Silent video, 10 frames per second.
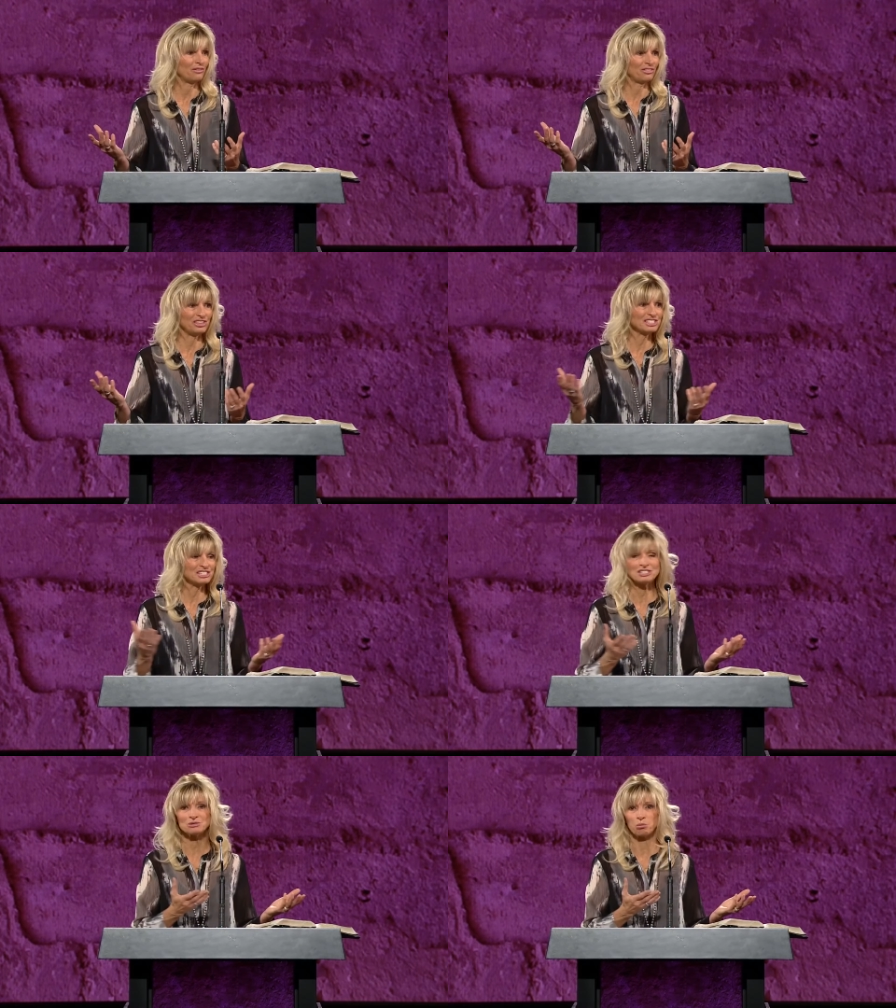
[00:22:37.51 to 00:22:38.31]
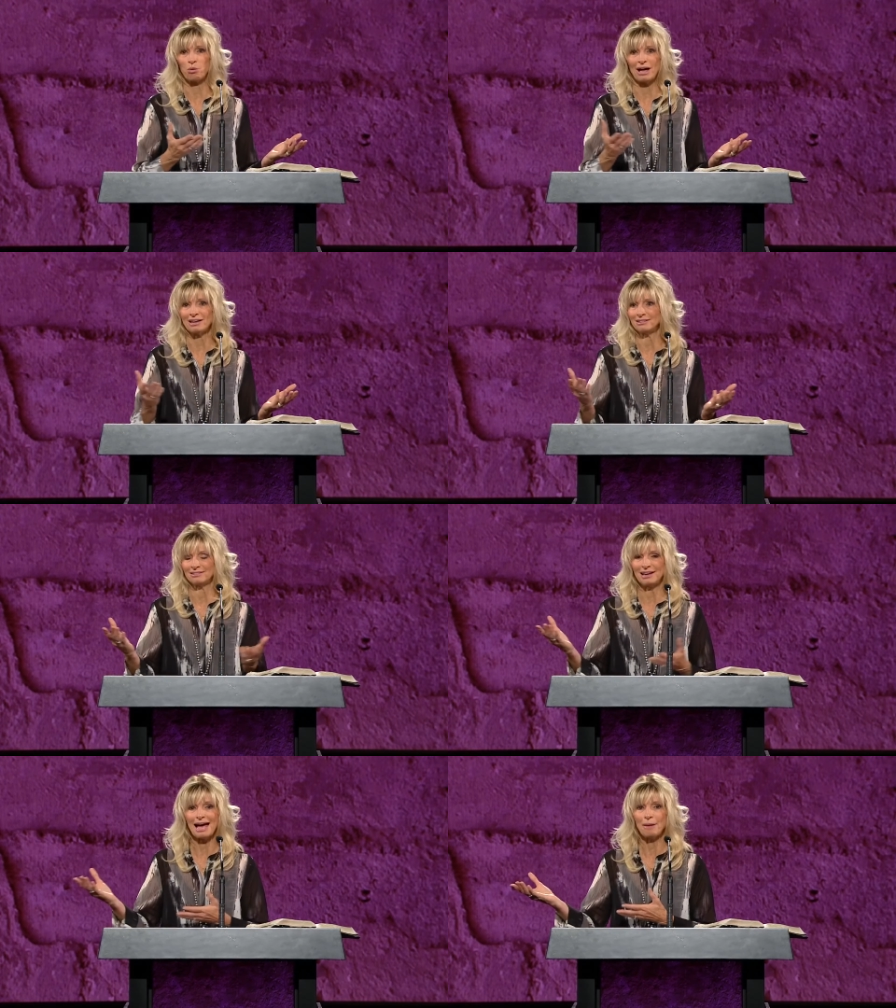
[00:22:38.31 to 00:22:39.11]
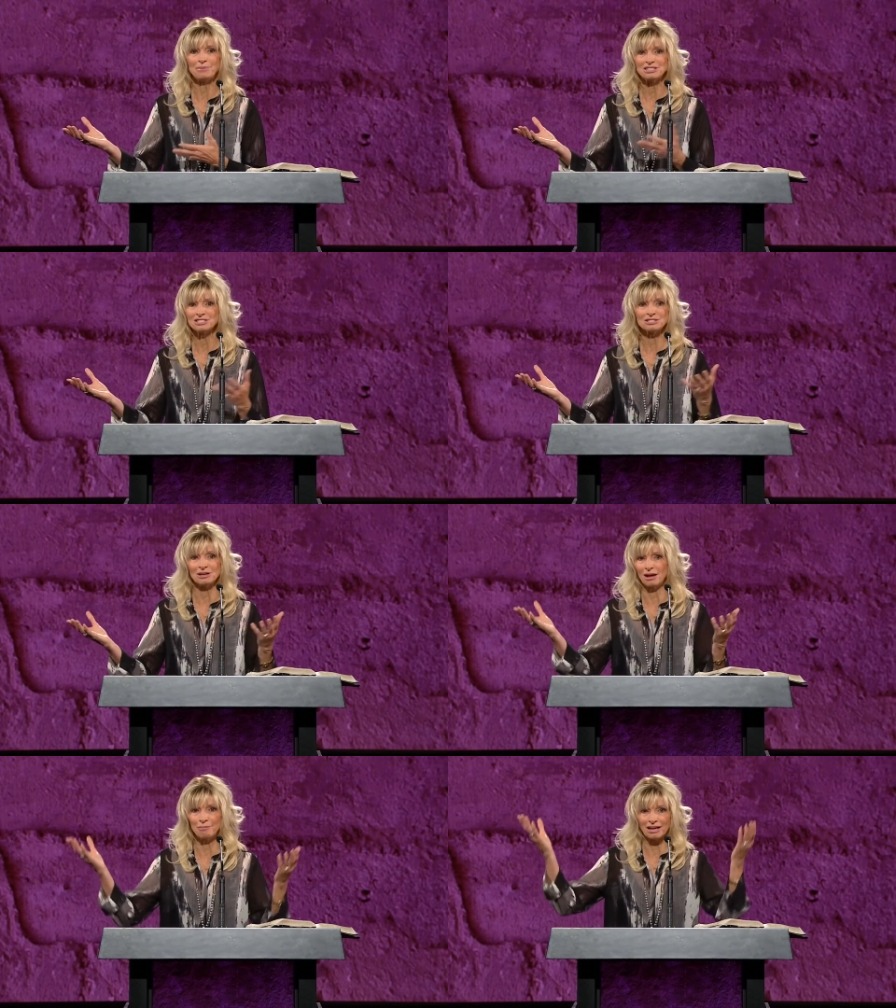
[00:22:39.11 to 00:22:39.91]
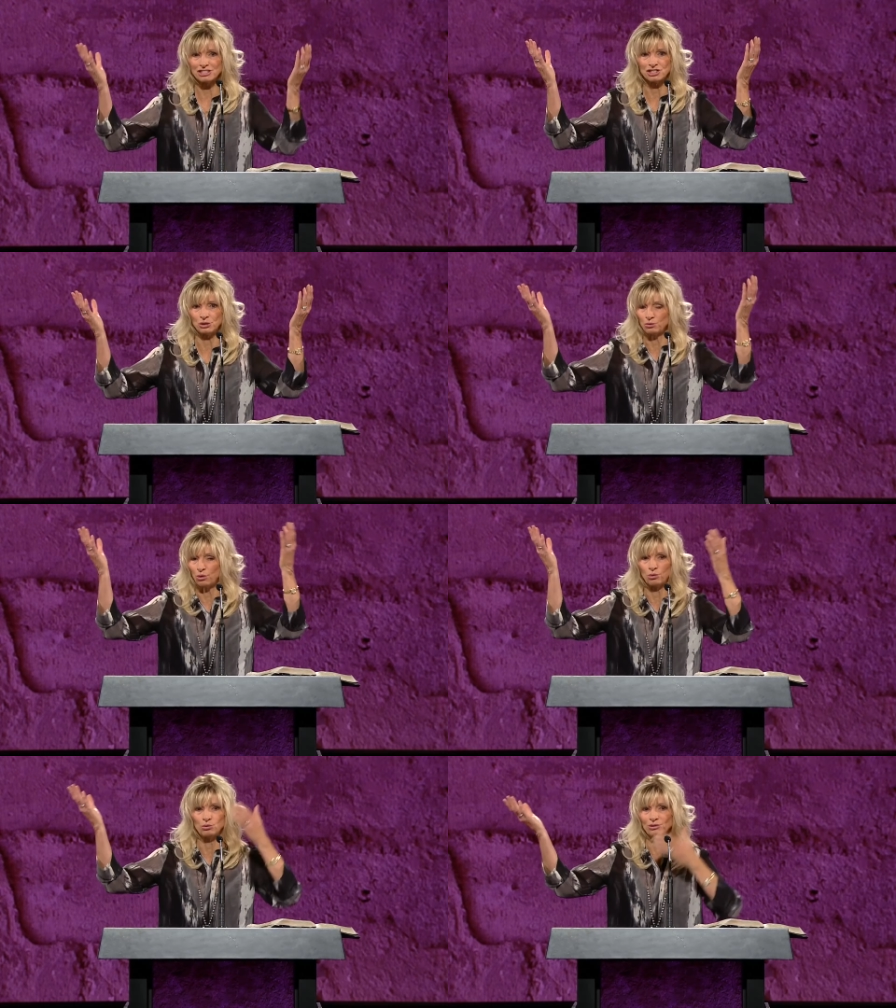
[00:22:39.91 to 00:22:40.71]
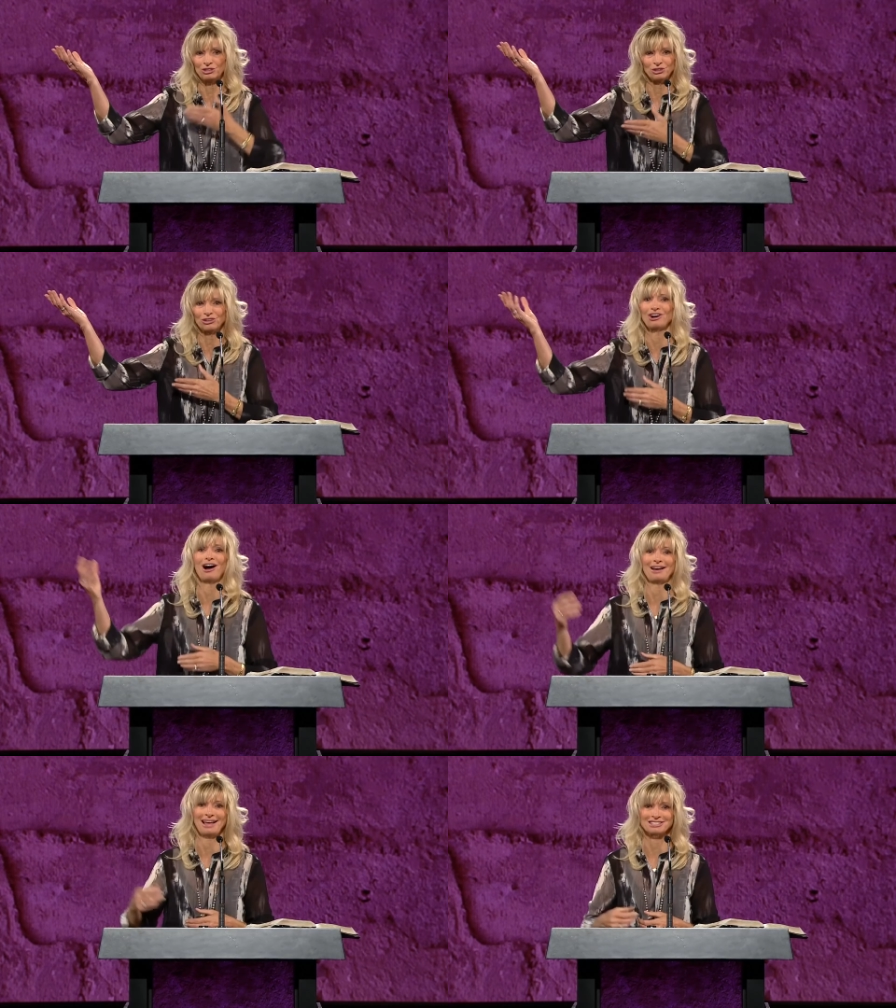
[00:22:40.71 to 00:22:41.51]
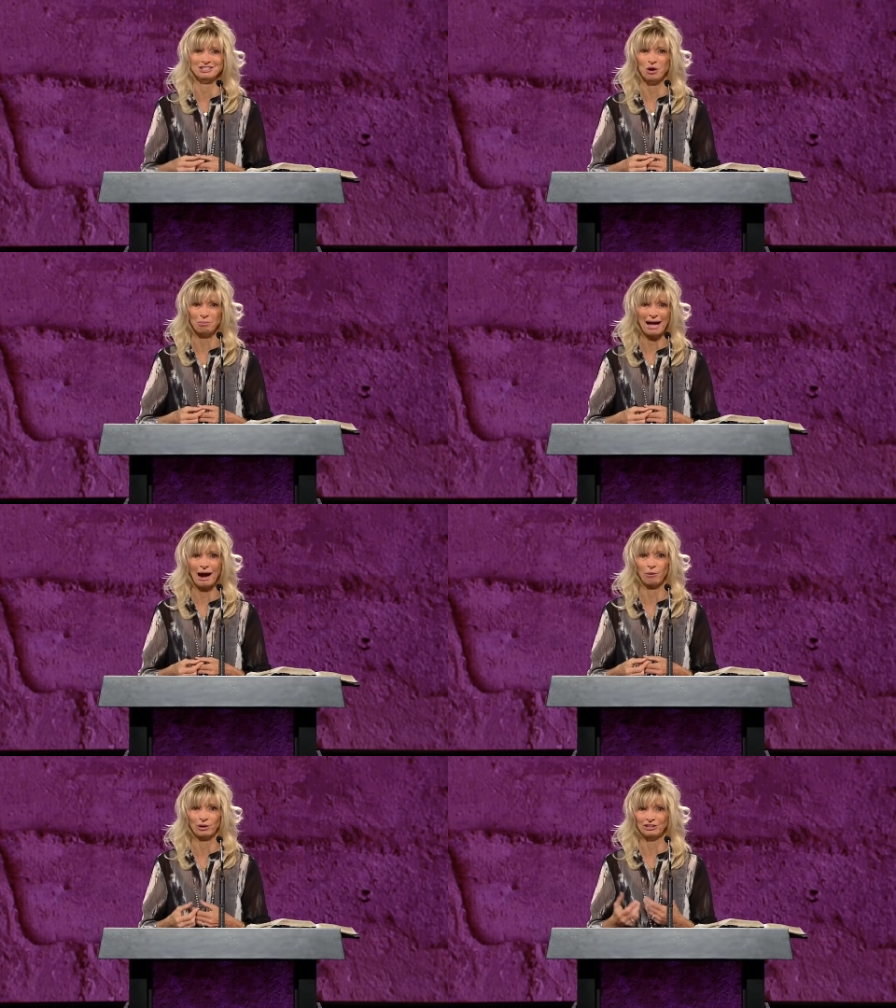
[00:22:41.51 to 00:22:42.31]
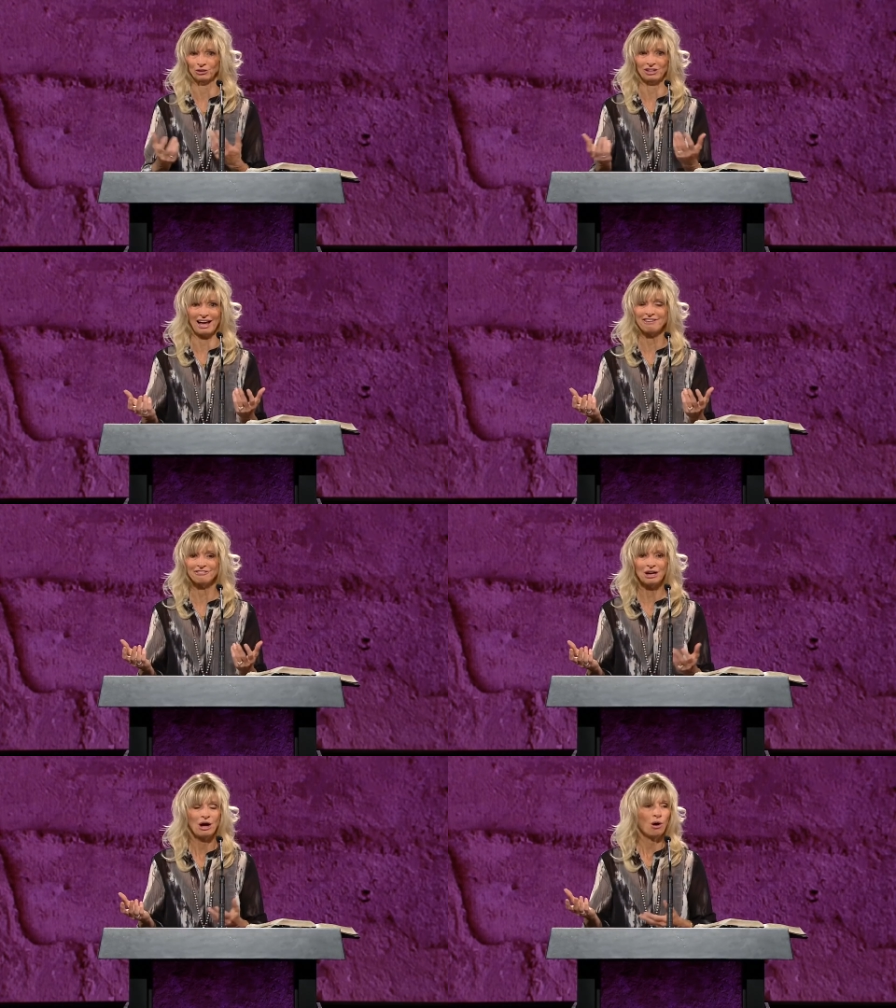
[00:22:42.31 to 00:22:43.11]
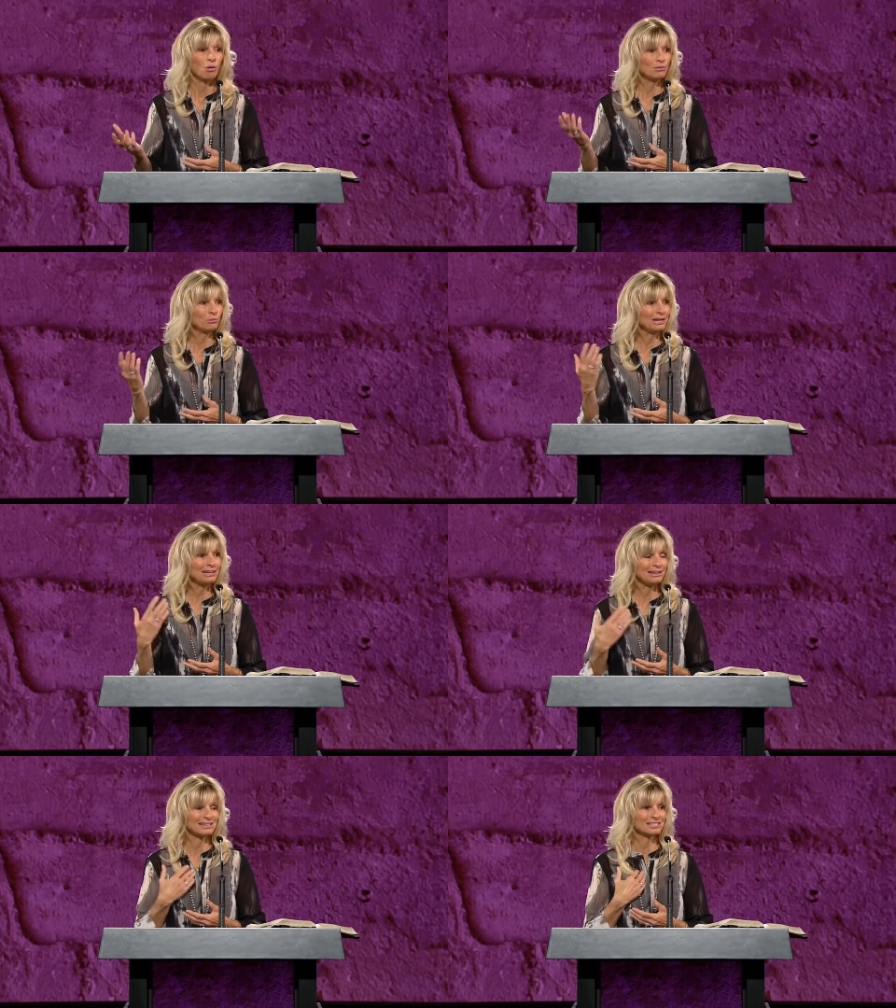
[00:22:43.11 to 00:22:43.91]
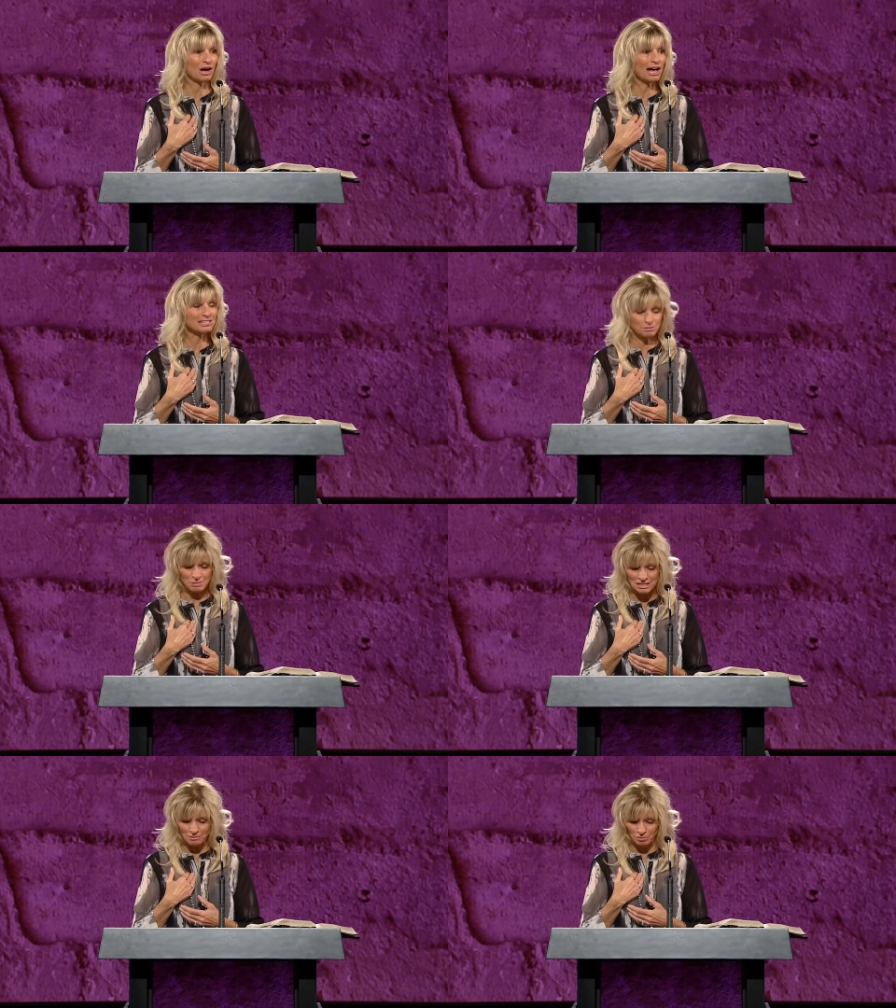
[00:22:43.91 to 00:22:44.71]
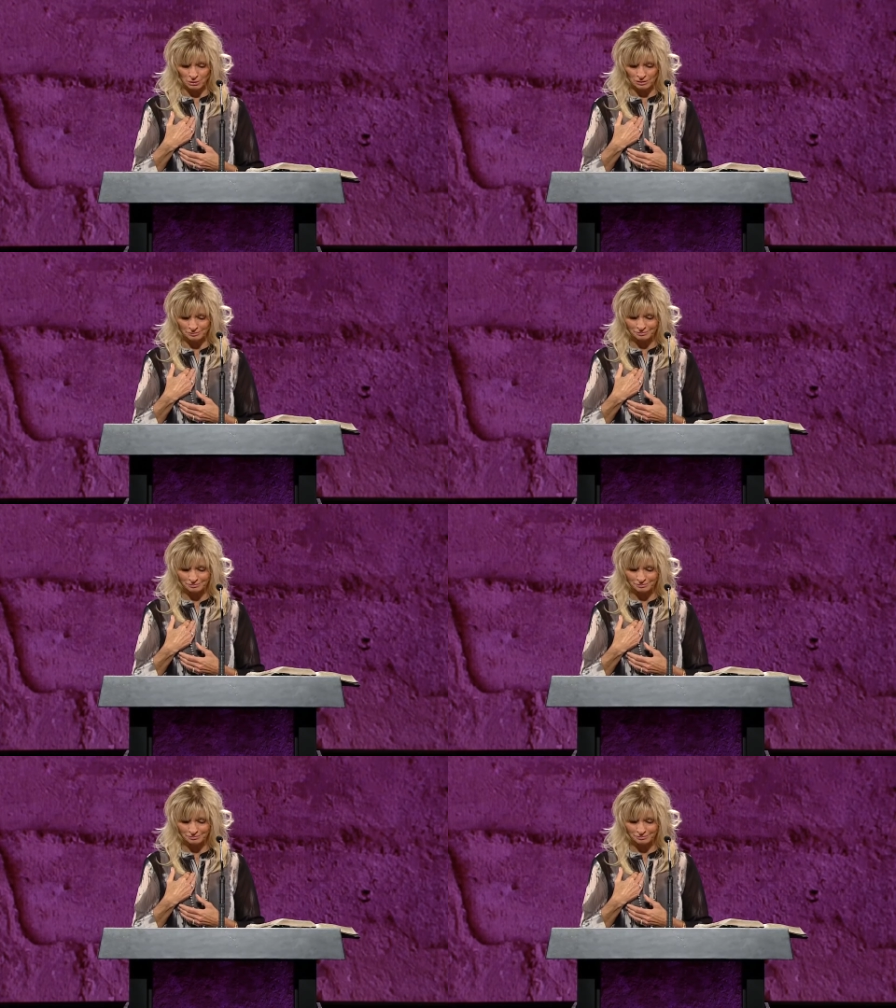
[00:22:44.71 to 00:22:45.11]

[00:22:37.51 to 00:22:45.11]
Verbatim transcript: This is what happens amongst you who your God has no power in your life. When we as God's people,